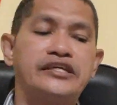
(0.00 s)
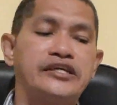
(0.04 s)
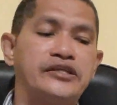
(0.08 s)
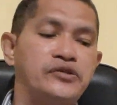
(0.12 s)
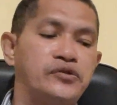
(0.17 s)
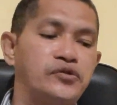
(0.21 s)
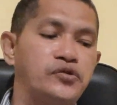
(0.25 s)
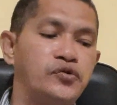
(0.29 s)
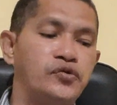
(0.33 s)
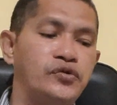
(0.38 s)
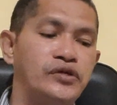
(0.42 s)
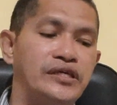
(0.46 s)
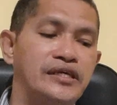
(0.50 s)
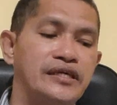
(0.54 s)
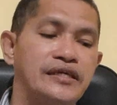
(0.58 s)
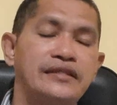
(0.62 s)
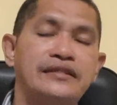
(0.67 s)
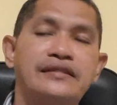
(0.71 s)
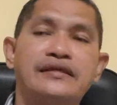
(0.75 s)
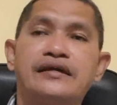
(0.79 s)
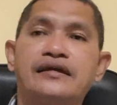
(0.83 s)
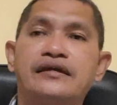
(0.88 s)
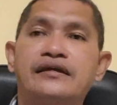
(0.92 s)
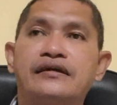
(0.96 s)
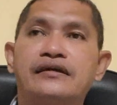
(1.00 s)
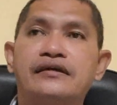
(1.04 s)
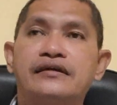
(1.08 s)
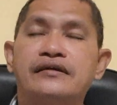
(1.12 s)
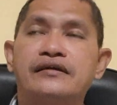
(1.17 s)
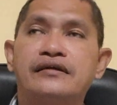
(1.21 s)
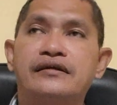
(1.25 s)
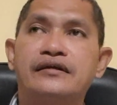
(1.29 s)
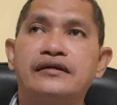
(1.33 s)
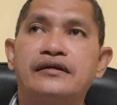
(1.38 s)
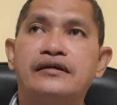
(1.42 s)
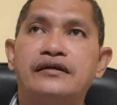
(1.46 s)
in doing the
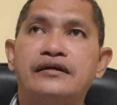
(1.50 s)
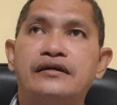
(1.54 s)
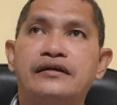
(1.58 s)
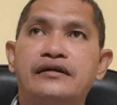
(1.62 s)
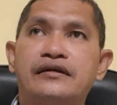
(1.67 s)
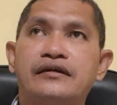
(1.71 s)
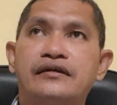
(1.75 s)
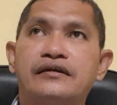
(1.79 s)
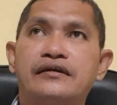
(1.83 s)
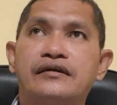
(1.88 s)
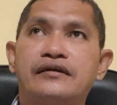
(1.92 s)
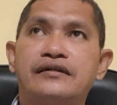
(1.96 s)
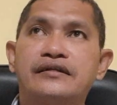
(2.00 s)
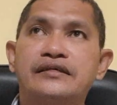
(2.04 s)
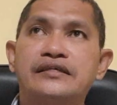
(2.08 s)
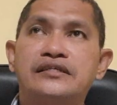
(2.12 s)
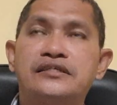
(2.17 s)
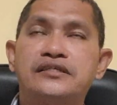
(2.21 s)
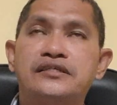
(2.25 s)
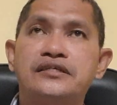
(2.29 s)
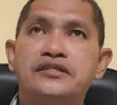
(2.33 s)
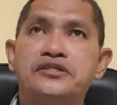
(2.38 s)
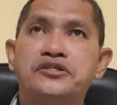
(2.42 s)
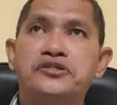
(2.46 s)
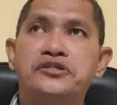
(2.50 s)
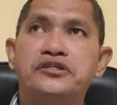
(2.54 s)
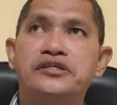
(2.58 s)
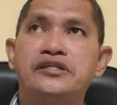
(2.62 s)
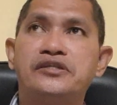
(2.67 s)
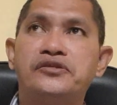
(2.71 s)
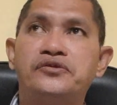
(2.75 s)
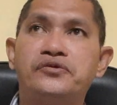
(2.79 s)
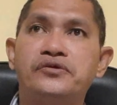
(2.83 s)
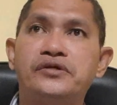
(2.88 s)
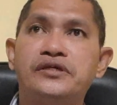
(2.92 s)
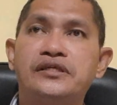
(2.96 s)
research,
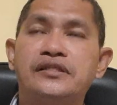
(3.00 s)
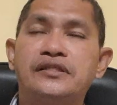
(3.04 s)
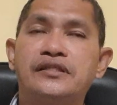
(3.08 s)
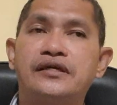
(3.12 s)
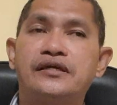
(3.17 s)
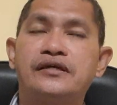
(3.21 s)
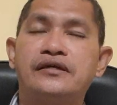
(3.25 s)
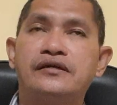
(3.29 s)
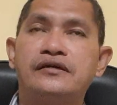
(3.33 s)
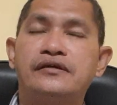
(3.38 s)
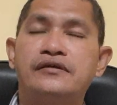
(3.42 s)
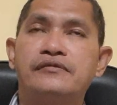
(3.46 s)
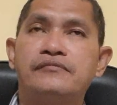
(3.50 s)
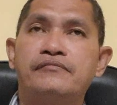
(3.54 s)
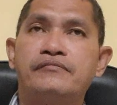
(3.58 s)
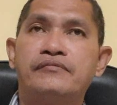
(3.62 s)
in doing the